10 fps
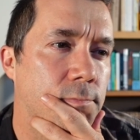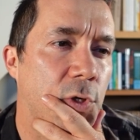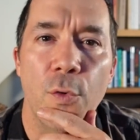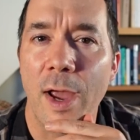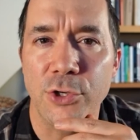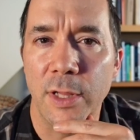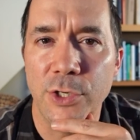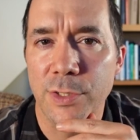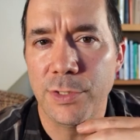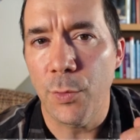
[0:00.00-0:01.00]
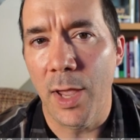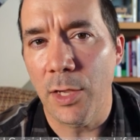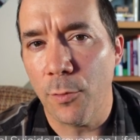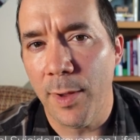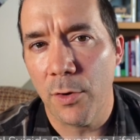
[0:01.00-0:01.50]
Congratulations, you
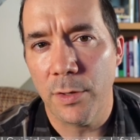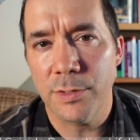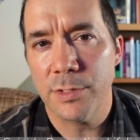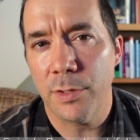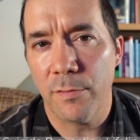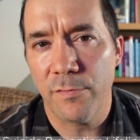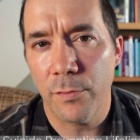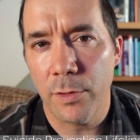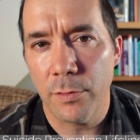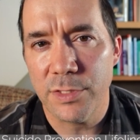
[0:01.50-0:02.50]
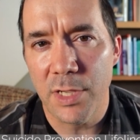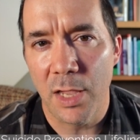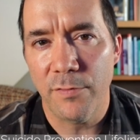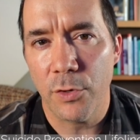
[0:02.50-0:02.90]
hate your parents, so therefore you're saved,